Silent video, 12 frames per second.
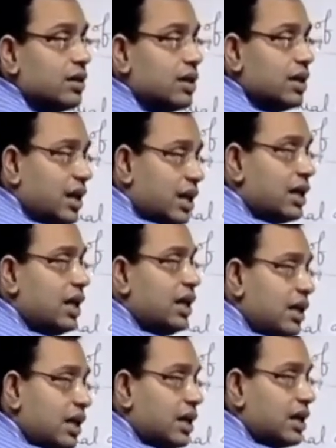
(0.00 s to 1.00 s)
in an
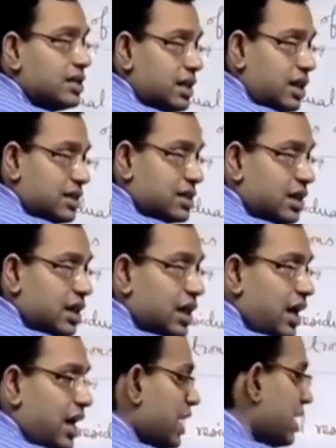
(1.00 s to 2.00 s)
integral sense,
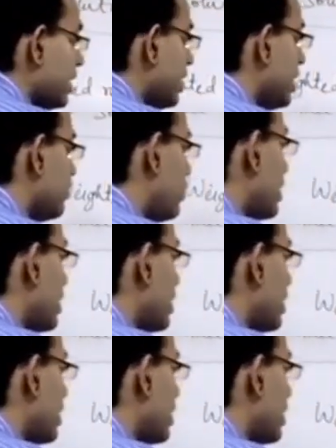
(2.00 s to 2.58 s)
and for